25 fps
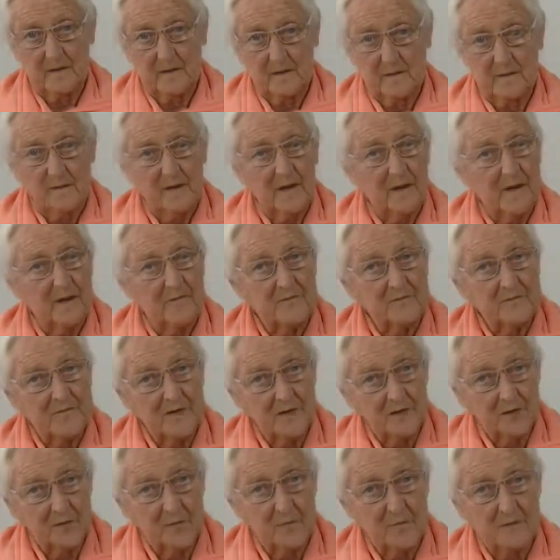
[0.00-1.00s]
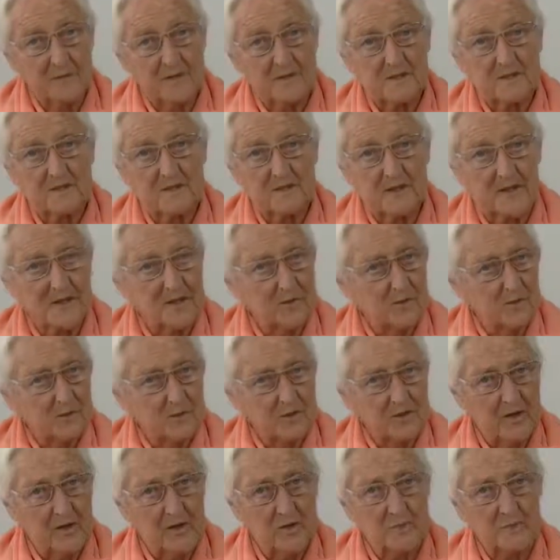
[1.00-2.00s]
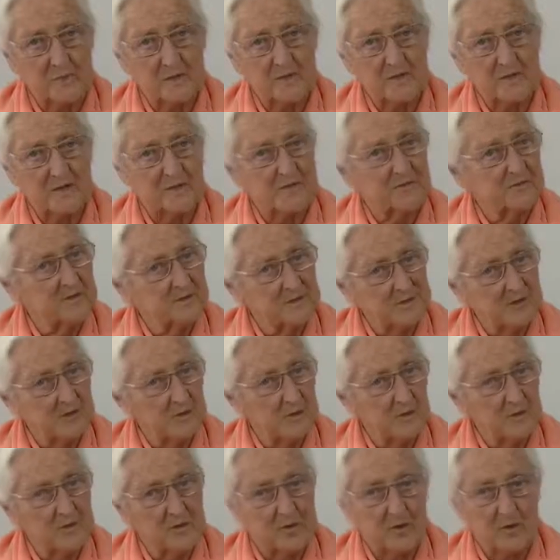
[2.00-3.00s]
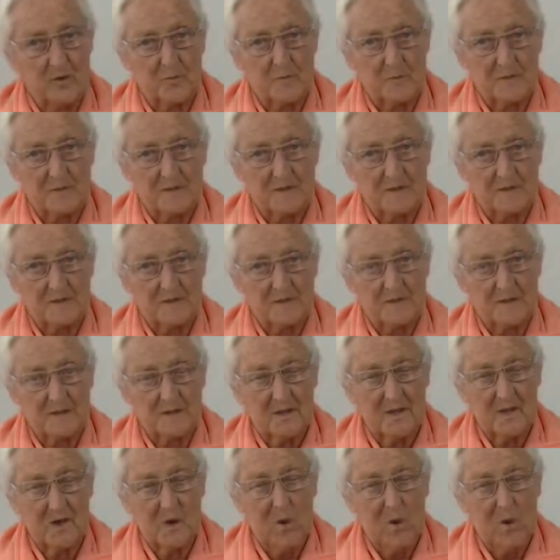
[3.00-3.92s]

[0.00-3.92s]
We have therapies, psychotherapies, physiotherapies,